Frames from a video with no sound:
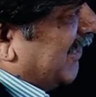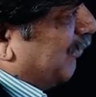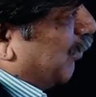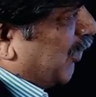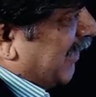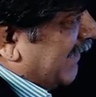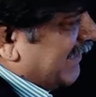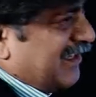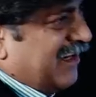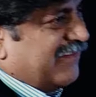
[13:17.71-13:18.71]
this portion, this
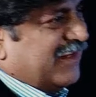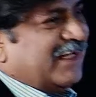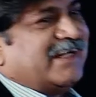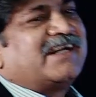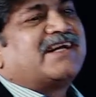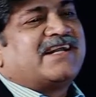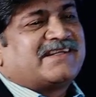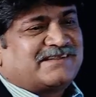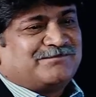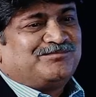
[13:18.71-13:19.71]
is called as the dentate
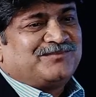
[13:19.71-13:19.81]
gyrus.